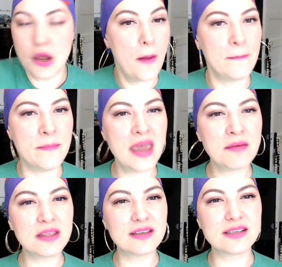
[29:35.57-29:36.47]

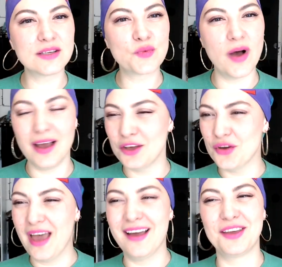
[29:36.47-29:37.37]
Maybe this is why you
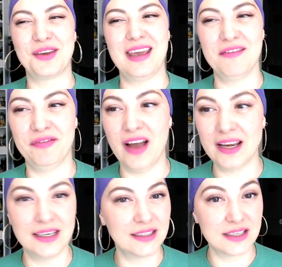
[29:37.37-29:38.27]
can't
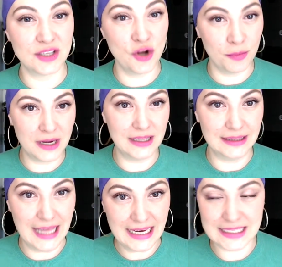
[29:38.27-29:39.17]
find it, because nobody
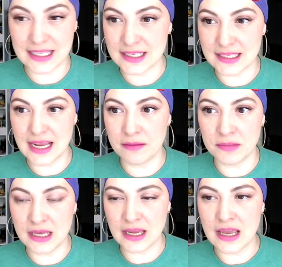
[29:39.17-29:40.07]
likes this damn
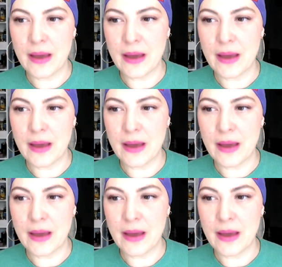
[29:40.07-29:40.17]
thing.